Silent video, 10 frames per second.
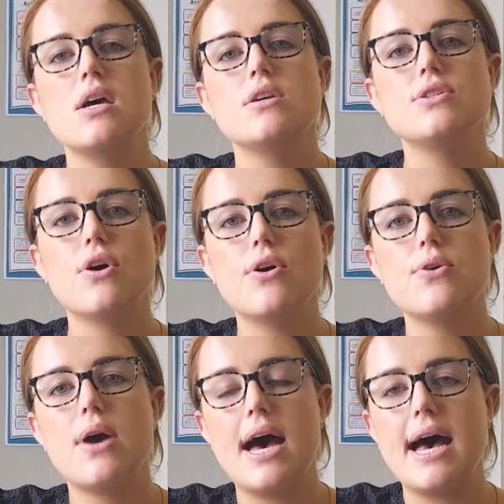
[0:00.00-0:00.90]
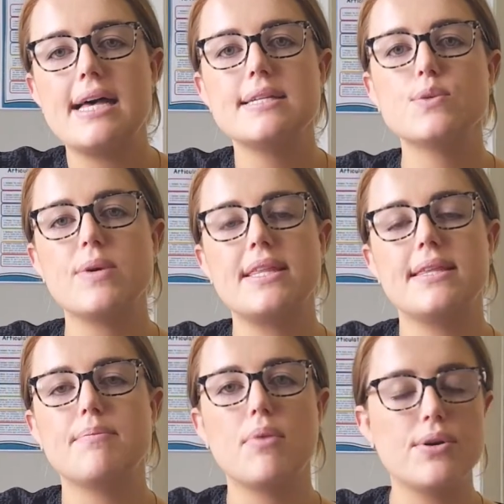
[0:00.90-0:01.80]
So as
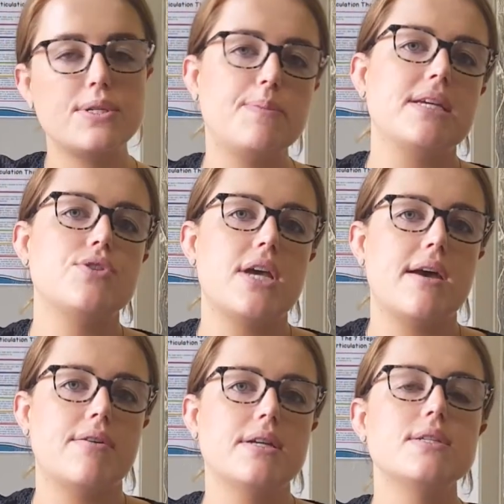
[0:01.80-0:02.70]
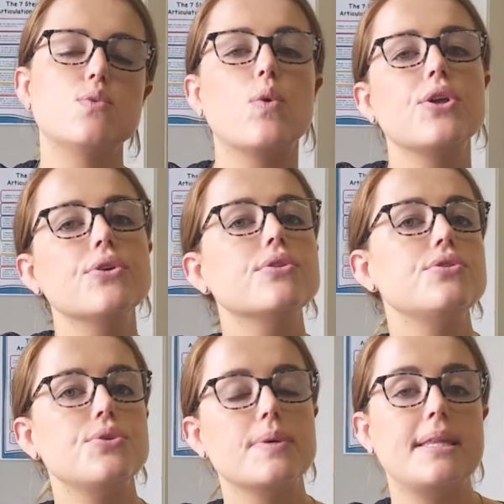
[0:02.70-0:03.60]
with most speech errors, what you
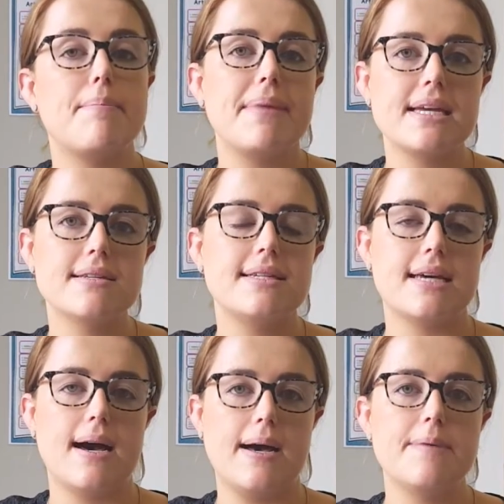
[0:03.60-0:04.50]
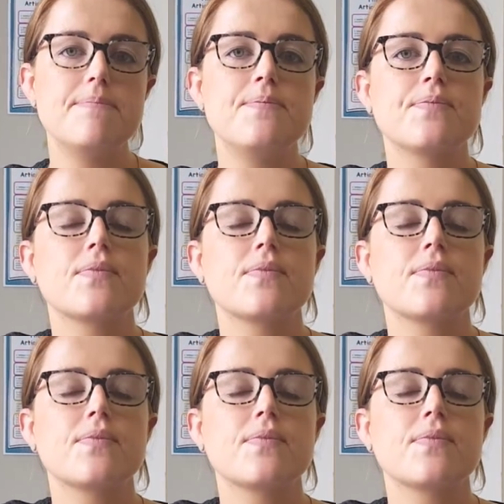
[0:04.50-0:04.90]
could do in the meantime